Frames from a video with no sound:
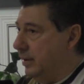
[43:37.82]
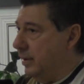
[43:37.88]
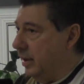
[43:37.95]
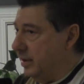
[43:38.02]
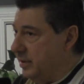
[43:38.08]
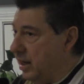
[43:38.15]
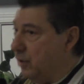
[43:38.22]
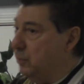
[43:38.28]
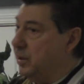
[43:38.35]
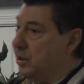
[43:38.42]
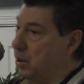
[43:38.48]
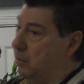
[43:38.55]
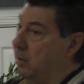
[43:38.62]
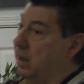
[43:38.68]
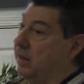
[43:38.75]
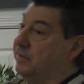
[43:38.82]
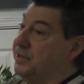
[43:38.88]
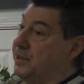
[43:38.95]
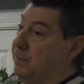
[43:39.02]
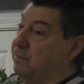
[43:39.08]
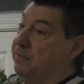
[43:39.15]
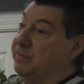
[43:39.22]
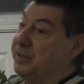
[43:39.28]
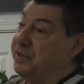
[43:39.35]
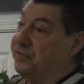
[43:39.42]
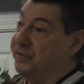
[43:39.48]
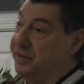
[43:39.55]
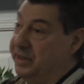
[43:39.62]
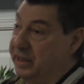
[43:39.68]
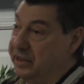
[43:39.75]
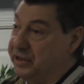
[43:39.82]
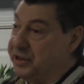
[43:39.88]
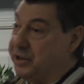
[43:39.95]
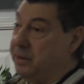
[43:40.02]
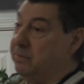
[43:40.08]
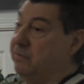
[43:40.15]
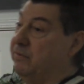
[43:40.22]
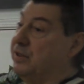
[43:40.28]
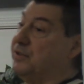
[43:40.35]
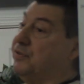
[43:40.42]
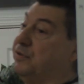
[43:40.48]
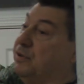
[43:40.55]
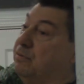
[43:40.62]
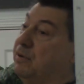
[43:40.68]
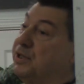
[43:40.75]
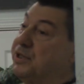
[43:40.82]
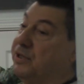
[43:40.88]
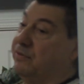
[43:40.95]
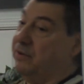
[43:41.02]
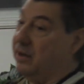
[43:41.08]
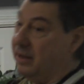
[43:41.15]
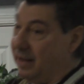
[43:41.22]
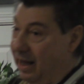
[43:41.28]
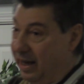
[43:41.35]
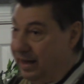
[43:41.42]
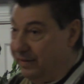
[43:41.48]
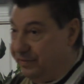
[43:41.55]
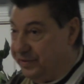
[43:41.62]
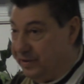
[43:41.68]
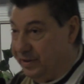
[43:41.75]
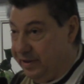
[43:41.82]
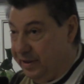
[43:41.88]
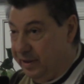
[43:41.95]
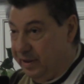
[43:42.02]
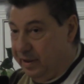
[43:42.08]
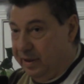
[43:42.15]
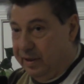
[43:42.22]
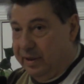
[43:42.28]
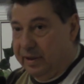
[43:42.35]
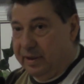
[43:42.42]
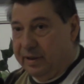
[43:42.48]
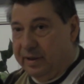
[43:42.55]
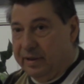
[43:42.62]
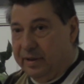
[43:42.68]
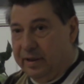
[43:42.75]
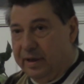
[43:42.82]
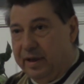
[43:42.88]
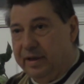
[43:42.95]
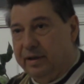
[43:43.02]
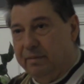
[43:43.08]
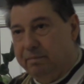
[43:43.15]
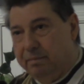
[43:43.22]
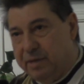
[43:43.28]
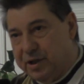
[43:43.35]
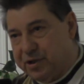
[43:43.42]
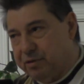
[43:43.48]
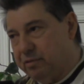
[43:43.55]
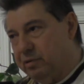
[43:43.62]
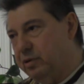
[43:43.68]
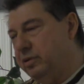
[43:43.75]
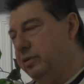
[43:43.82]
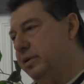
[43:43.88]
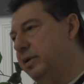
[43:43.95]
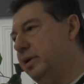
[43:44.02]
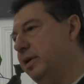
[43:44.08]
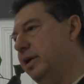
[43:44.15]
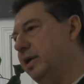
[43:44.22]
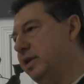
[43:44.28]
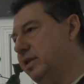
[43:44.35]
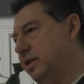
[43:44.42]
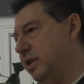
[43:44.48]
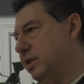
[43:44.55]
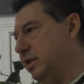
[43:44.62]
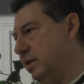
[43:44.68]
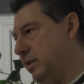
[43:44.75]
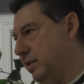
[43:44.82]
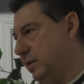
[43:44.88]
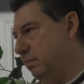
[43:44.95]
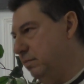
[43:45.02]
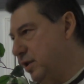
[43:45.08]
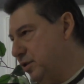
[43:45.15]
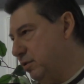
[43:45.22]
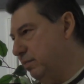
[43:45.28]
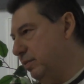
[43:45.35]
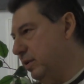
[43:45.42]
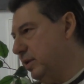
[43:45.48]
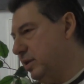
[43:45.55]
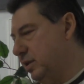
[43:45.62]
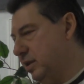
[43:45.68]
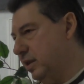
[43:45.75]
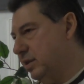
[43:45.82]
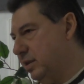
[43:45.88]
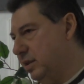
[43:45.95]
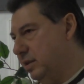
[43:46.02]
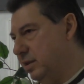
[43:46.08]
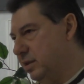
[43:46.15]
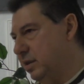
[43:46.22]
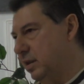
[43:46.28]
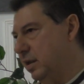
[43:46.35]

And yet we go on, some of us for years, some of us for the rest of our lives, in a miserable existence, miserable existence,